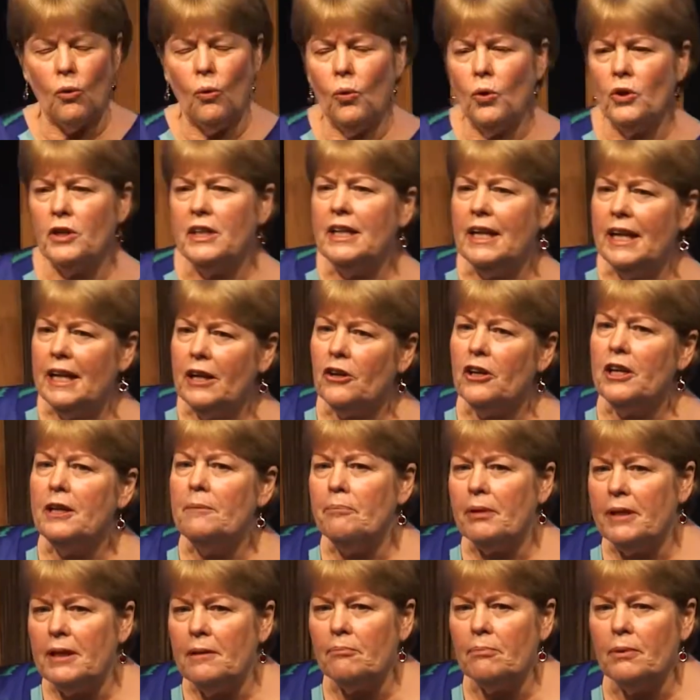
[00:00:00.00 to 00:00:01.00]
ordinary
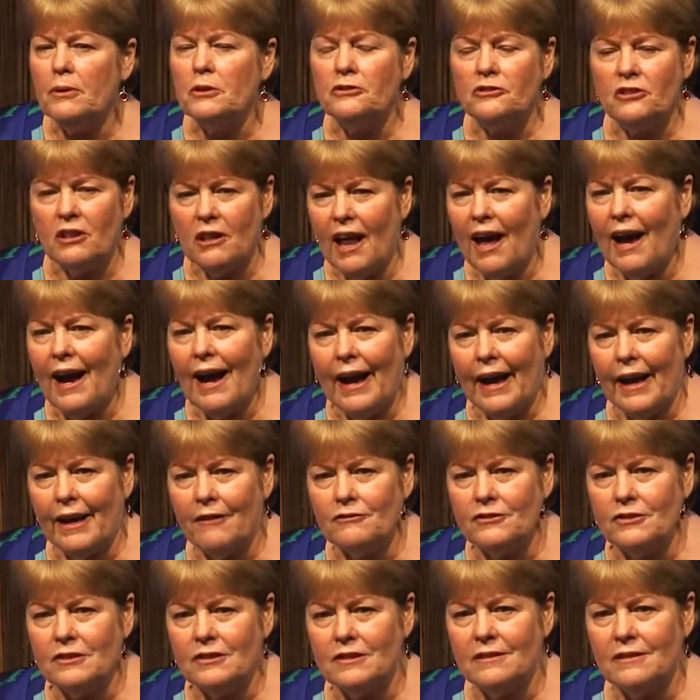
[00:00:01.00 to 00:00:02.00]
people's
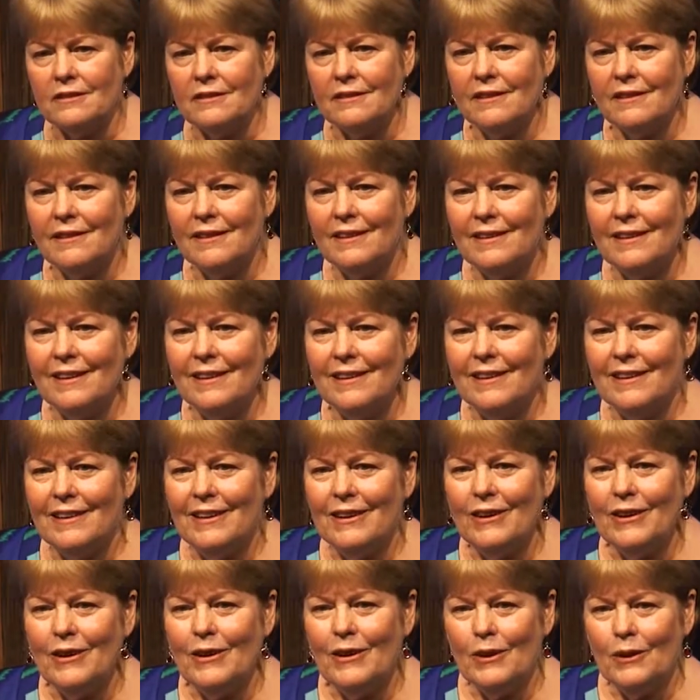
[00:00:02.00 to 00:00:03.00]
lives
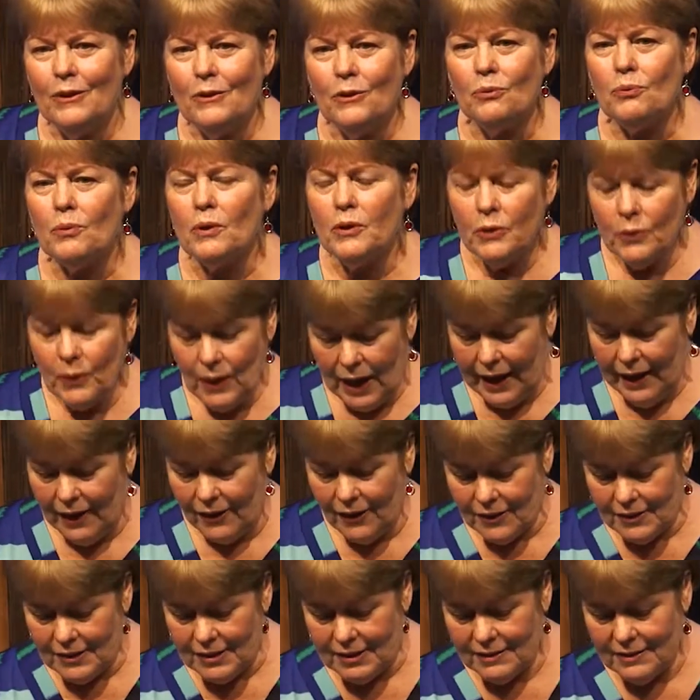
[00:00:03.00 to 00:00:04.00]

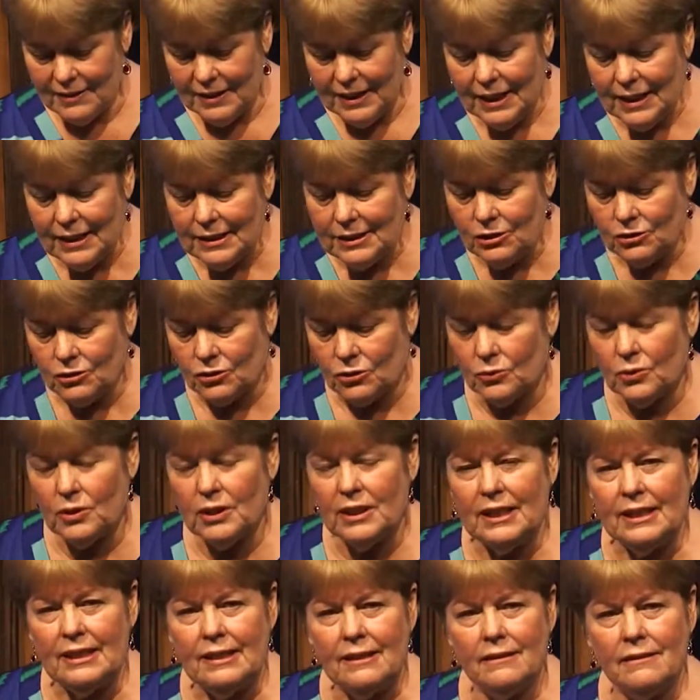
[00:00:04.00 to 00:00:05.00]
throughout
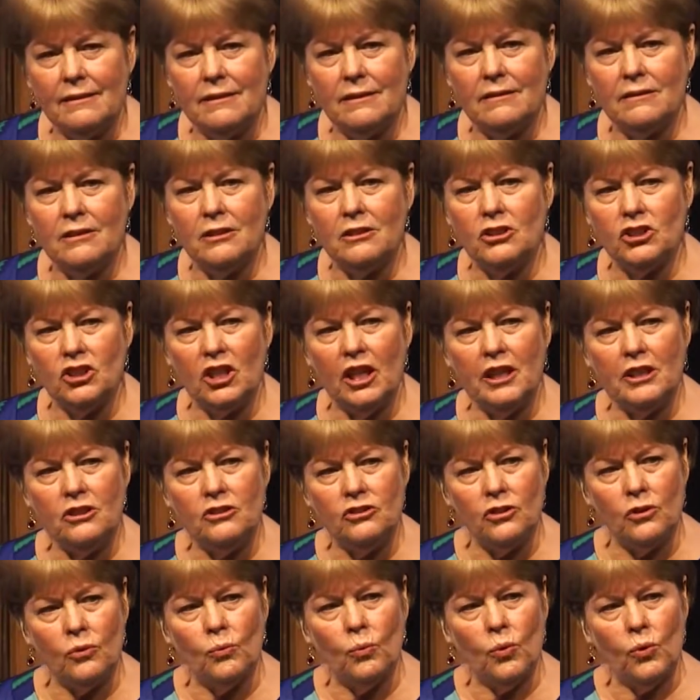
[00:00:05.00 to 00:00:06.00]
history to
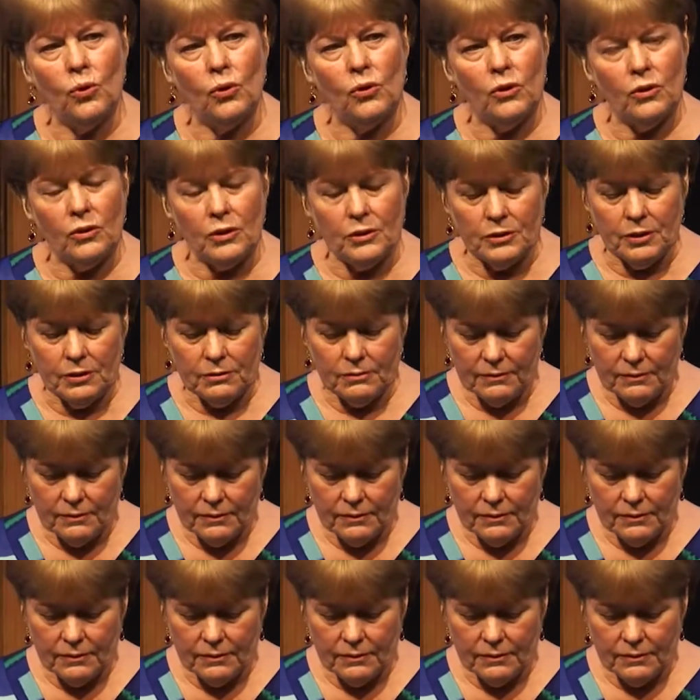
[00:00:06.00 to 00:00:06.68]
change the world.